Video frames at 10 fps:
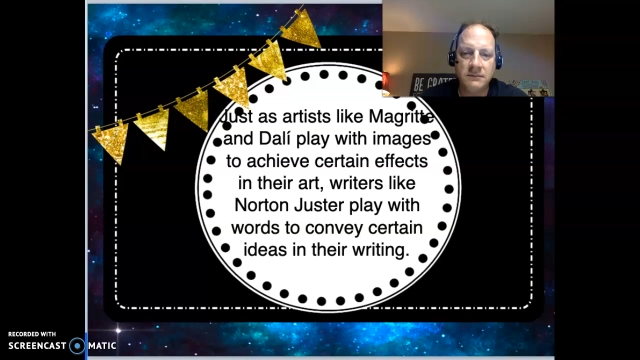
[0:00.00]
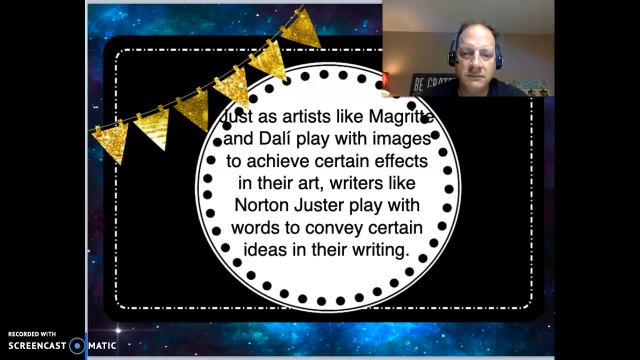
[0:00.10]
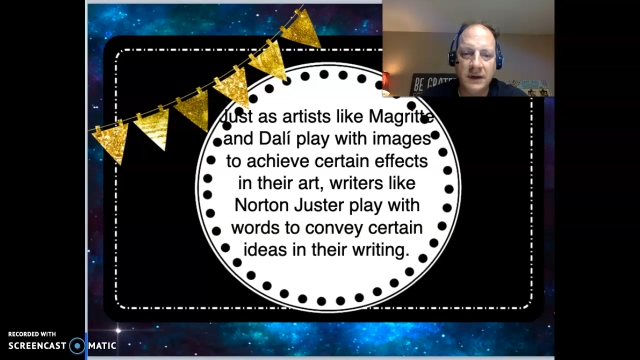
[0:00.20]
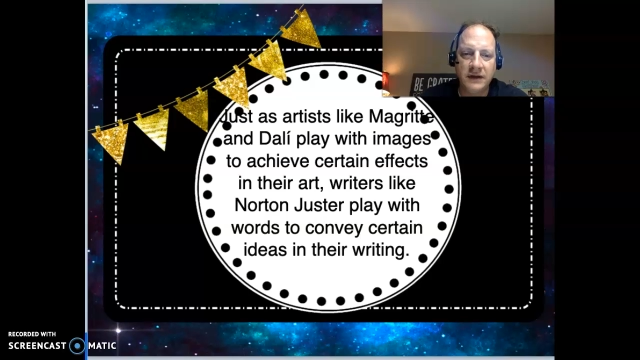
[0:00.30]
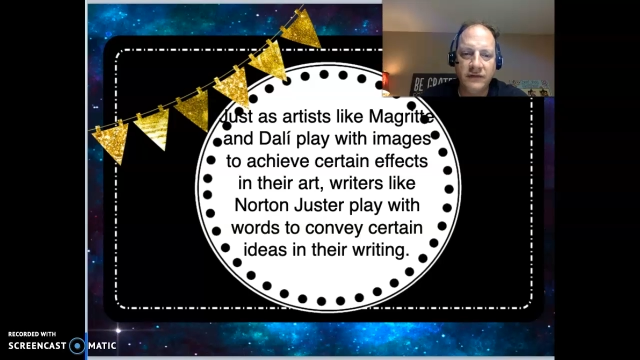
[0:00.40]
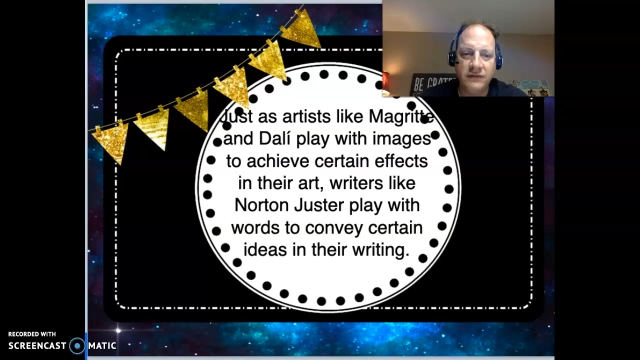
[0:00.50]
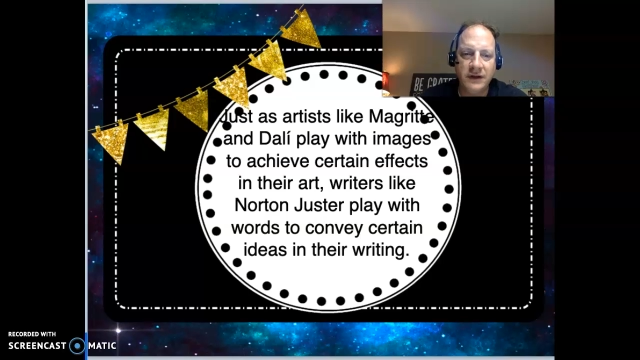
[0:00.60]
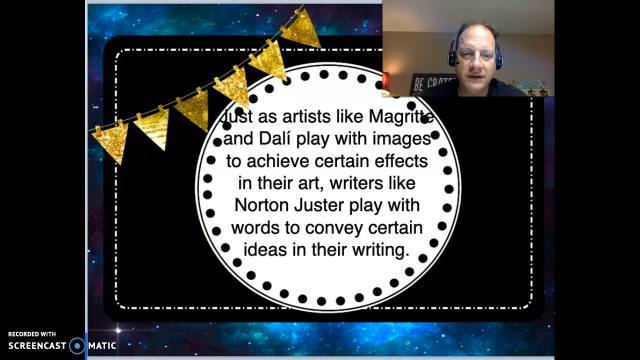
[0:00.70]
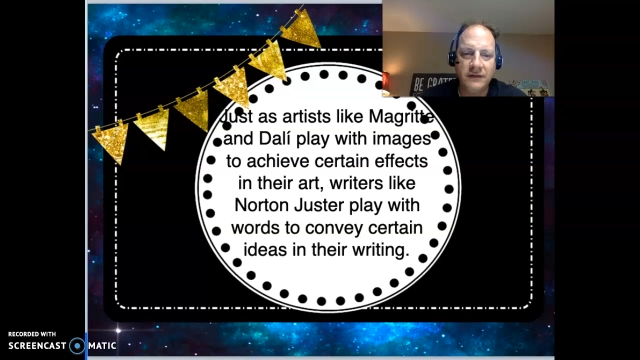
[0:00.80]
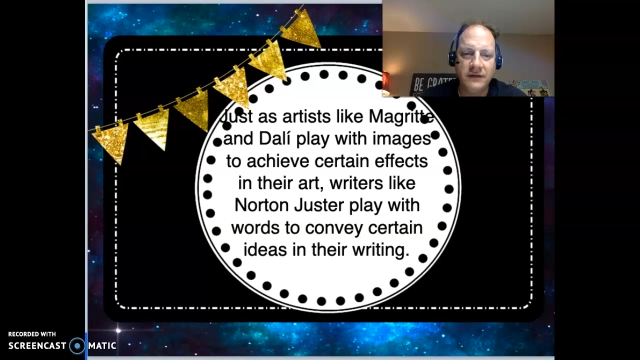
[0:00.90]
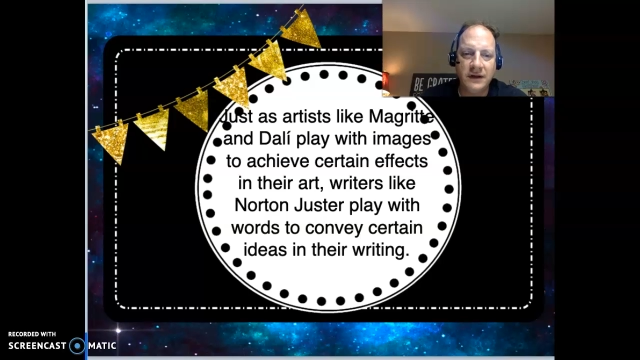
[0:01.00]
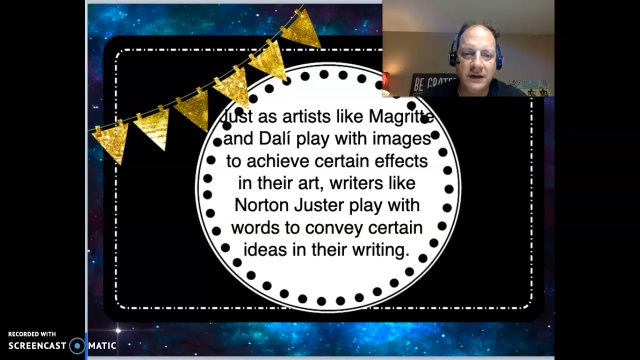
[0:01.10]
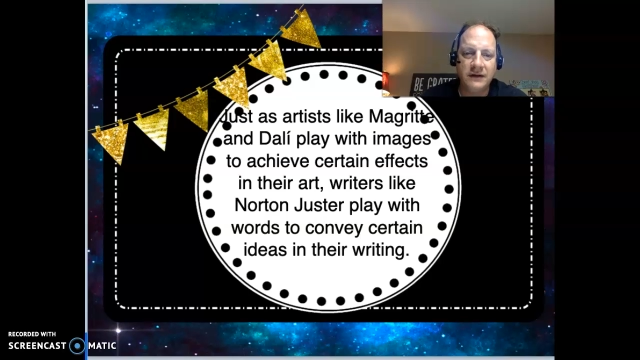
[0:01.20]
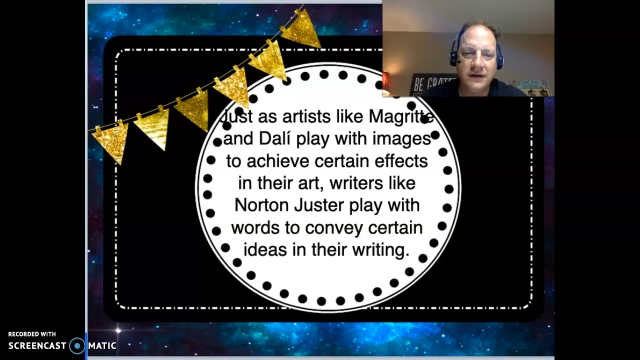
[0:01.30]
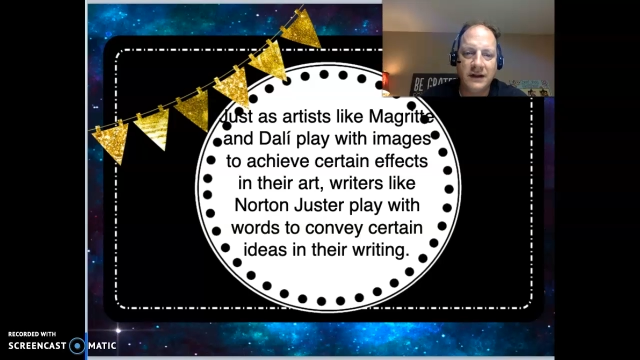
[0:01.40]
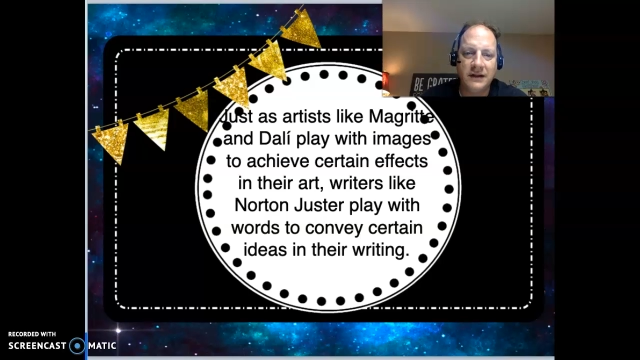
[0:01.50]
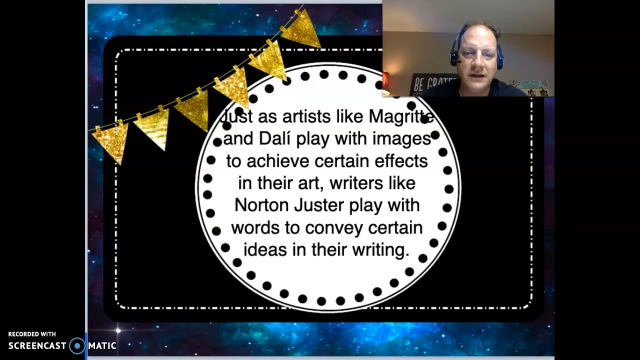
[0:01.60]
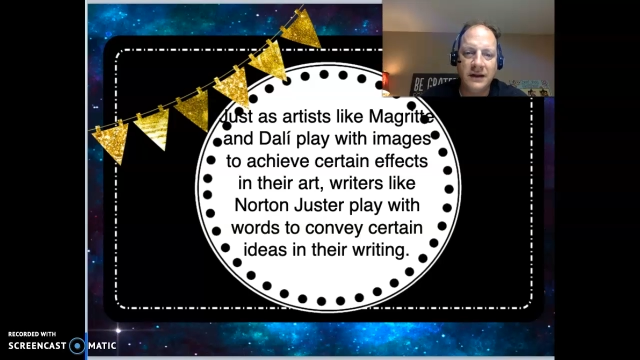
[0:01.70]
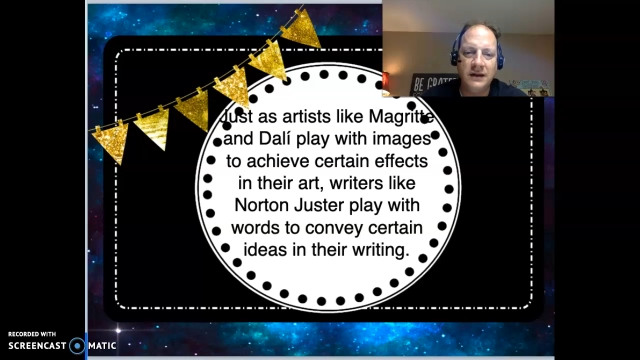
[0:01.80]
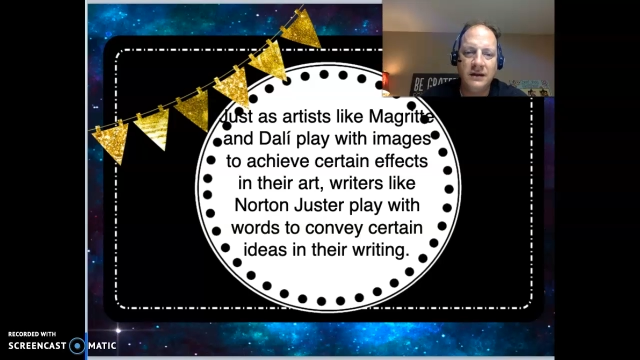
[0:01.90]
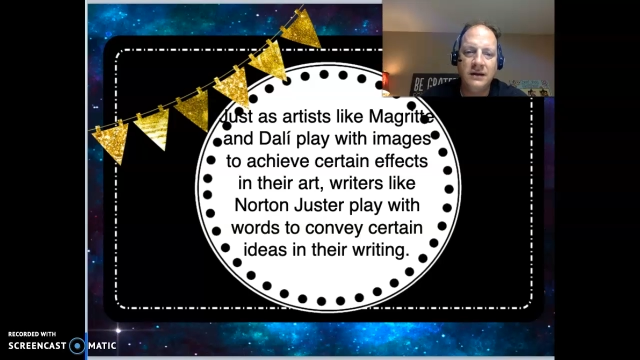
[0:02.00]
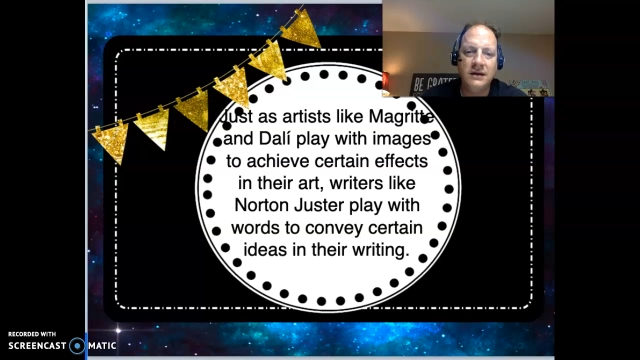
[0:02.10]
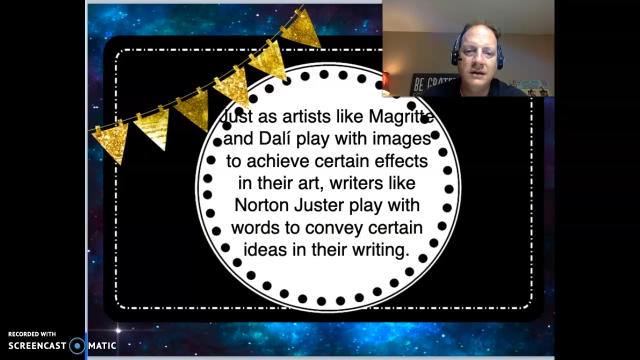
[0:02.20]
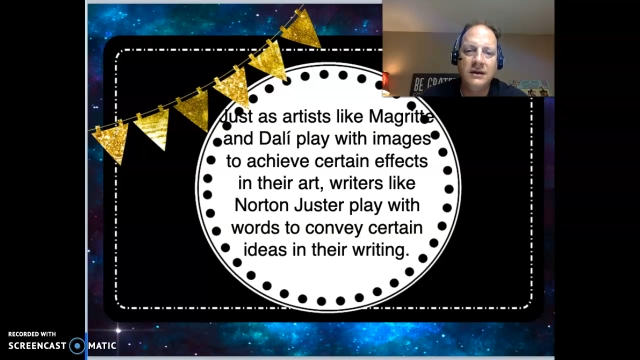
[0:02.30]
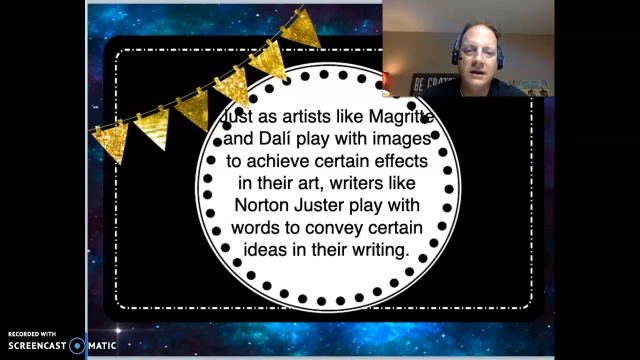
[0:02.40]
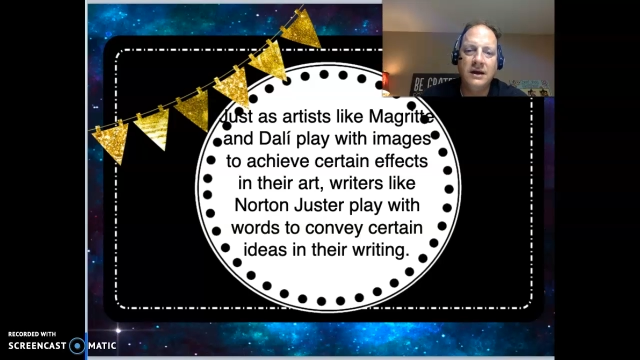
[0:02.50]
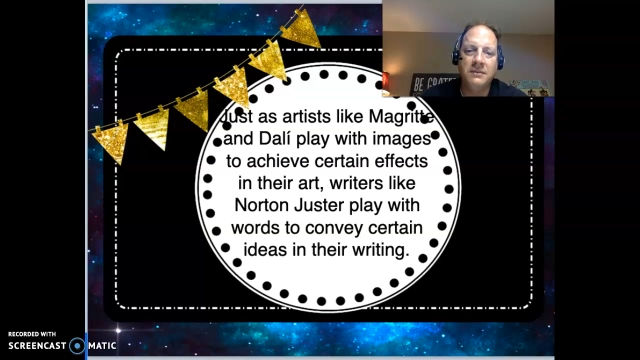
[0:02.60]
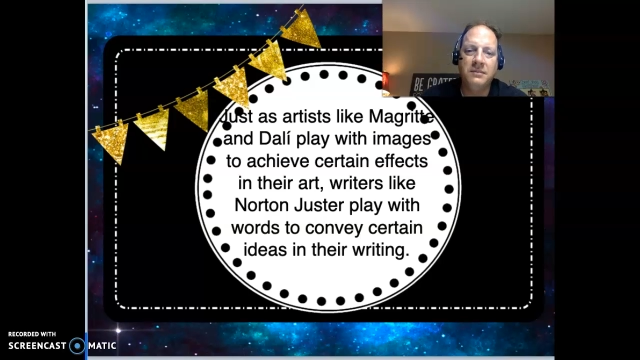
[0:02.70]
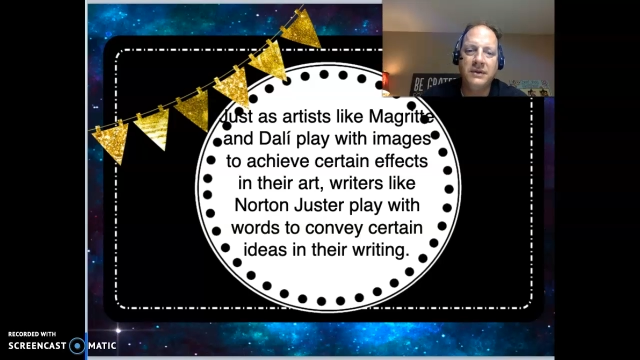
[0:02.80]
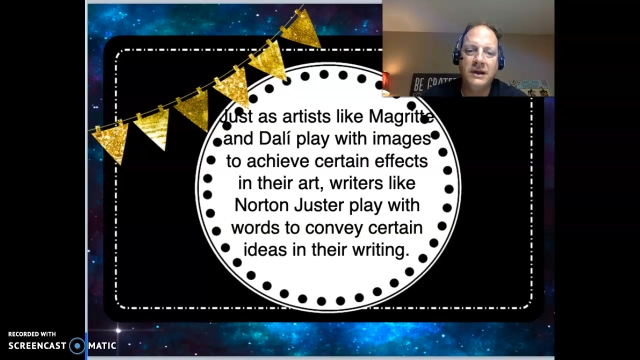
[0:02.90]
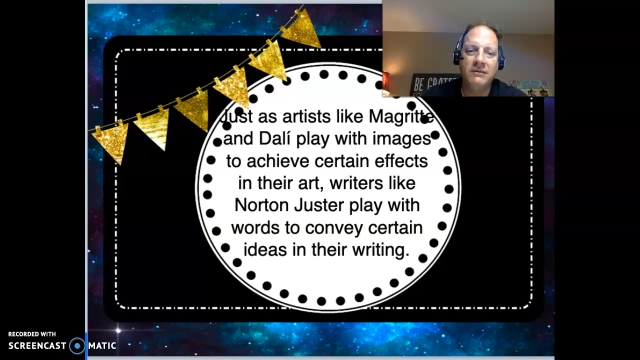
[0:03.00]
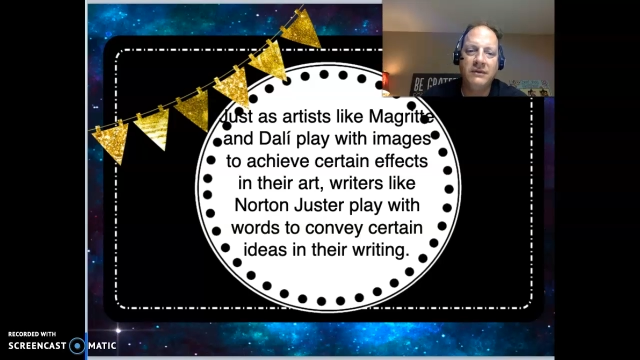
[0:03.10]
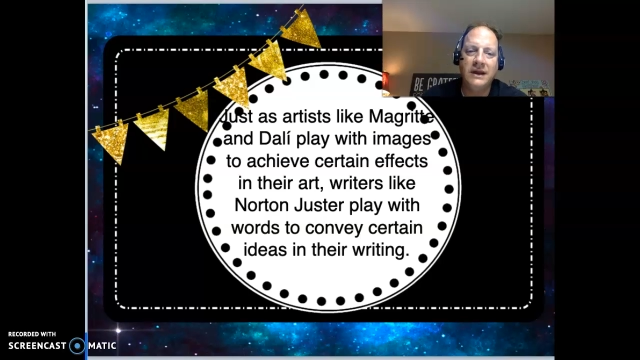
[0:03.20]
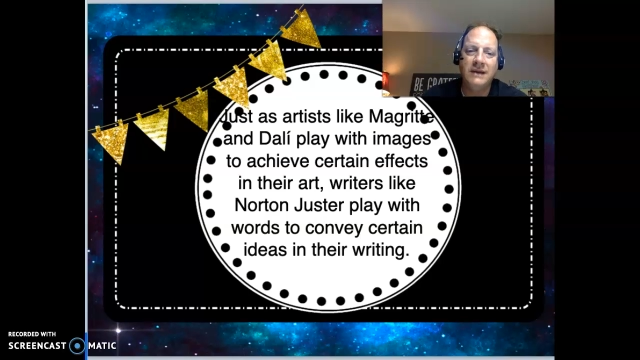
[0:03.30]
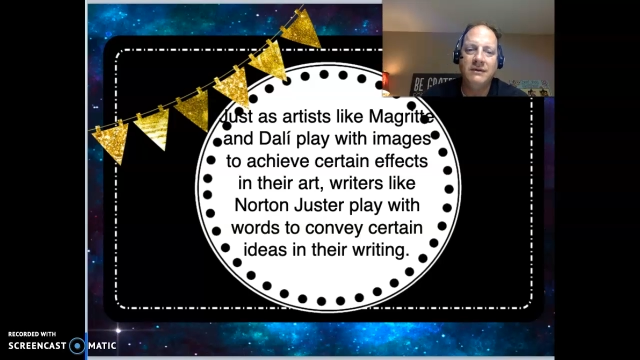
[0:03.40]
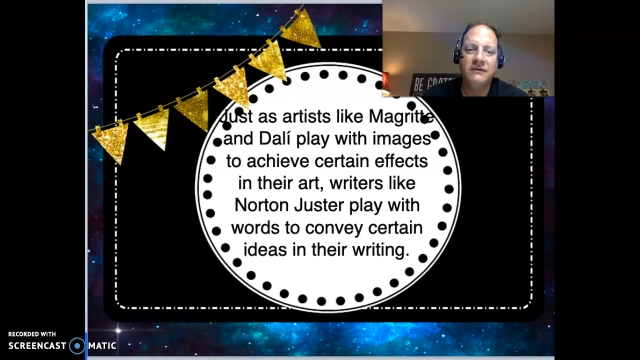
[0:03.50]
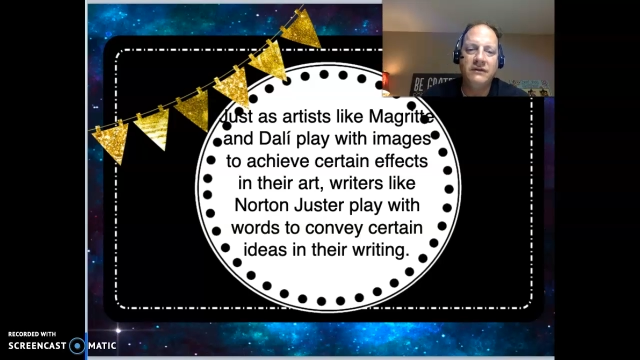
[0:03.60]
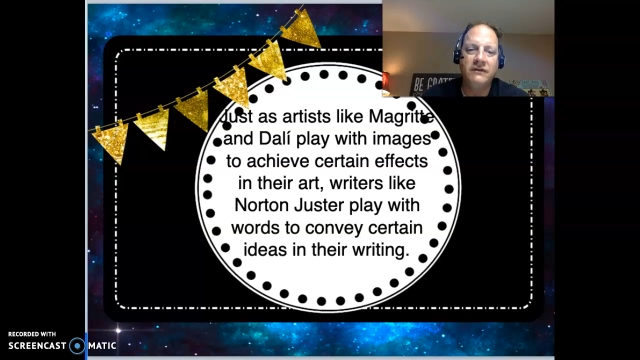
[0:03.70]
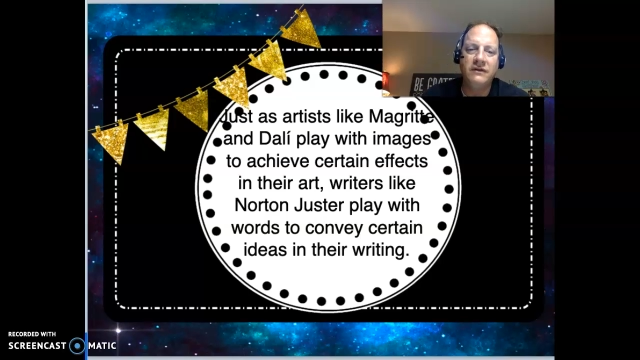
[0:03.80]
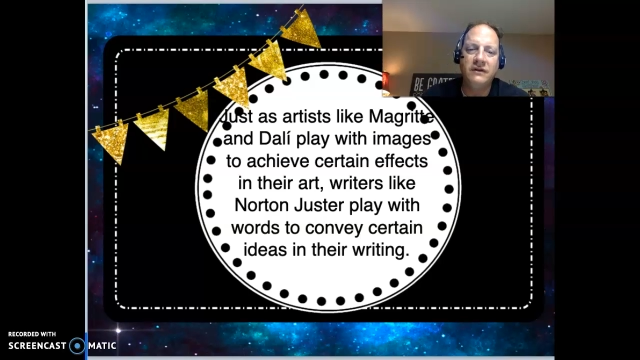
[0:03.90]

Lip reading: Magritte and Dali play with images to